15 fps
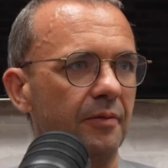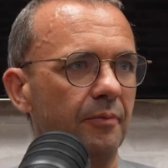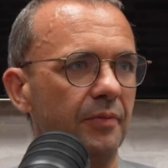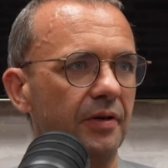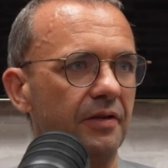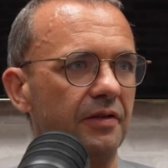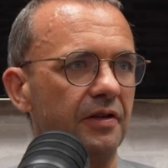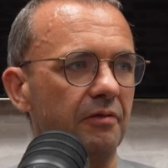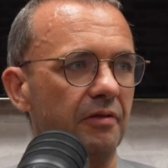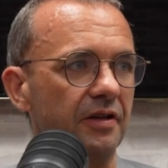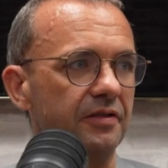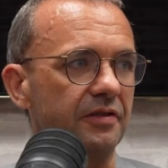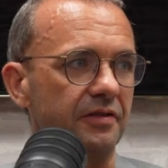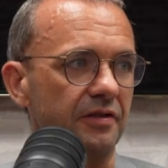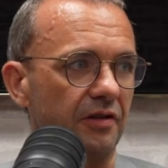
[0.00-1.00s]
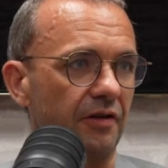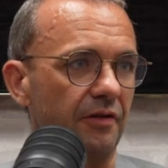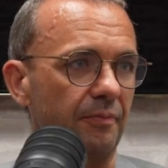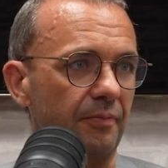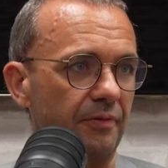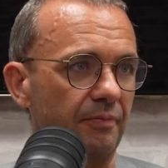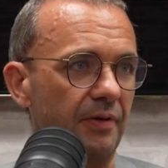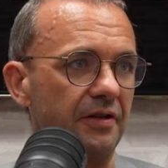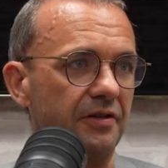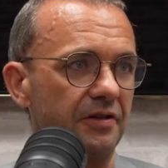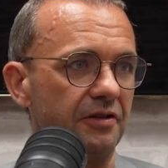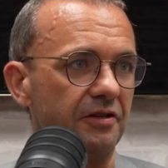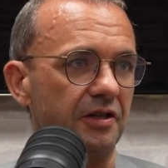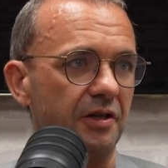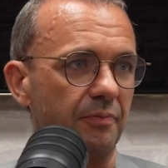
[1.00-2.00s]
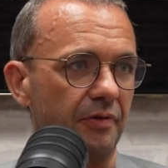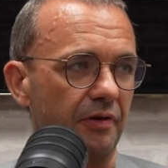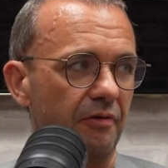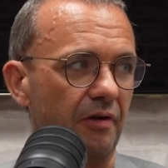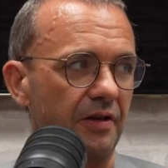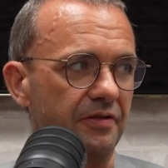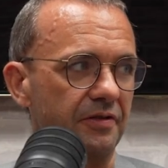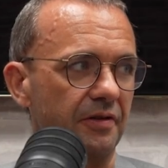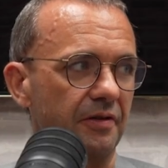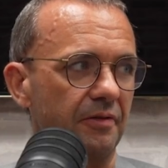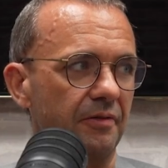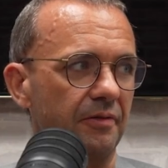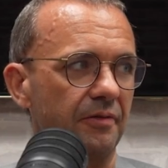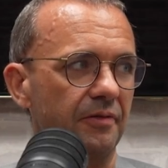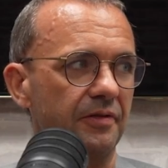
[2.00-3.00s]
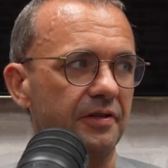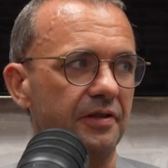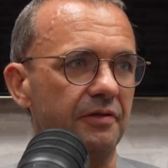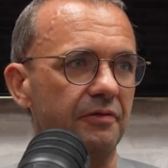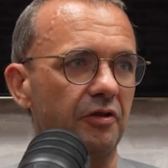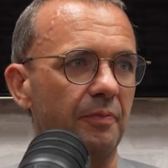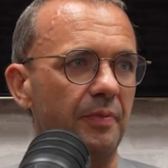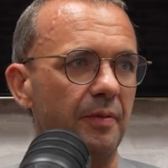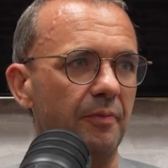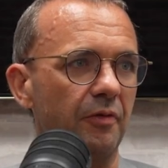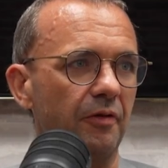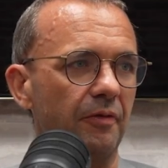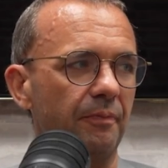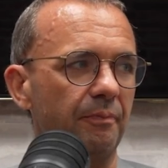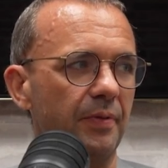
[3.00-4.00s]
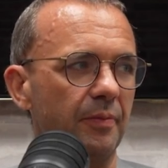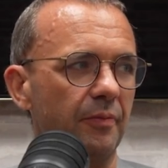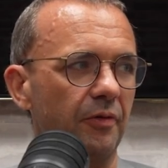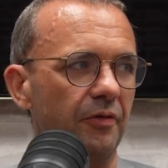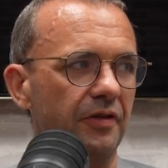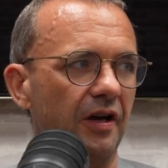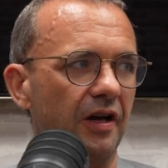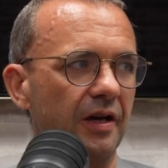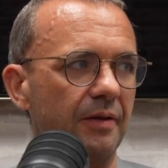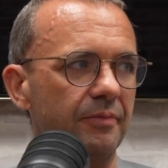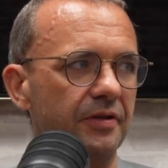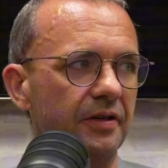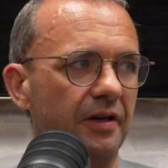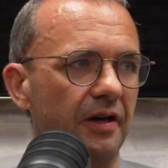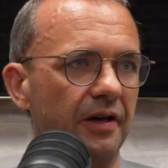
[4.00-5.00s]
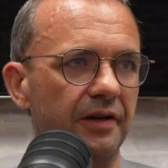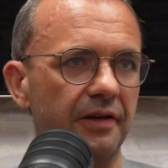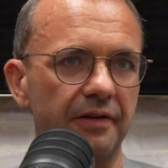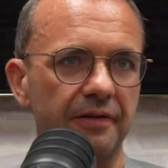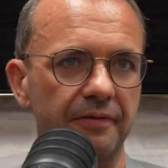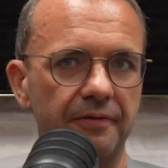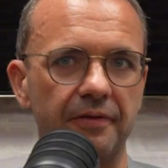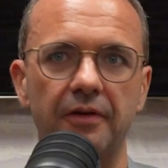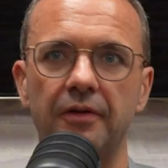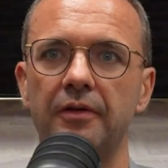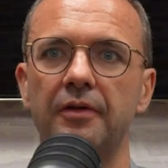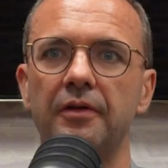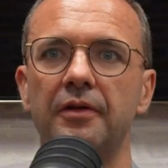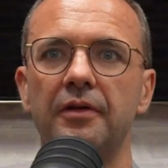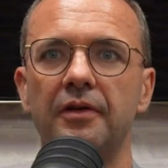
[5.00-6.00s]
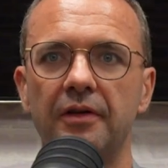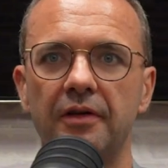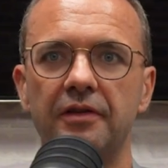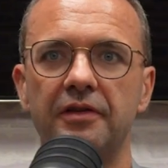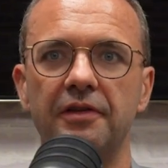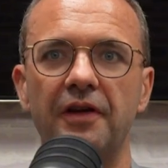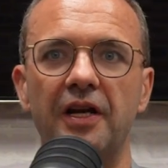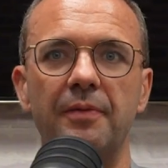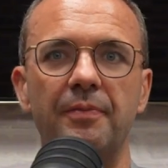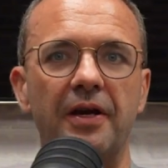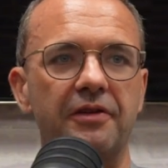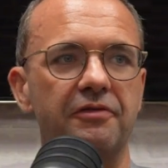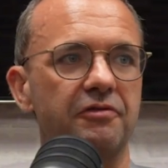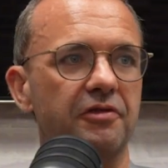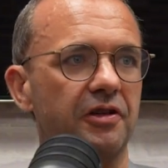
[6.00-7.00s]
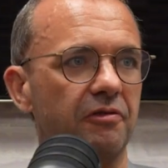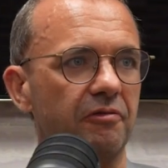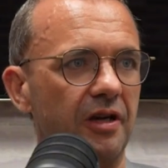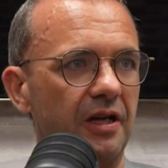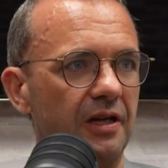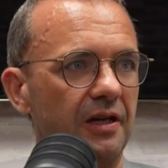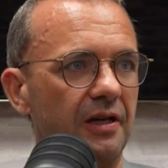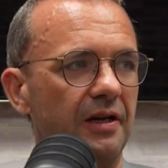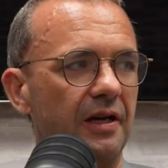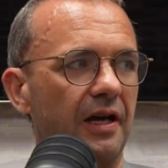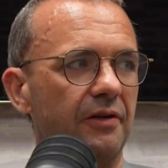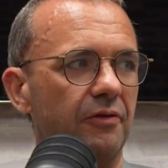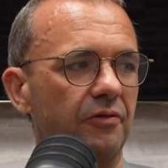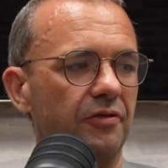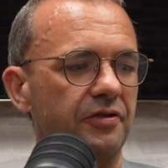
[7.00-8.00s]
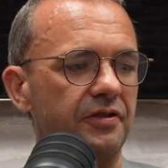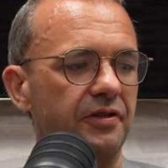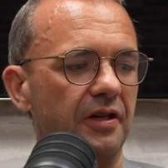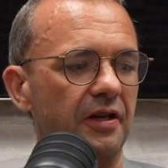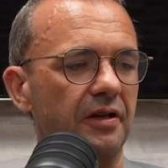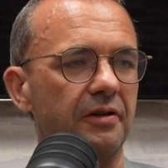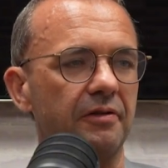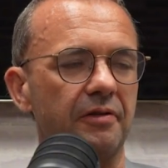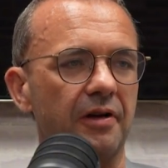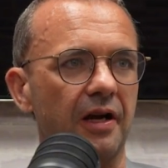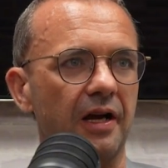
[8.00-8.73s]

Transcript: But in the US, there's a lot of places you can progress to. So you've got a bit more time to kind of develop extracurricular and also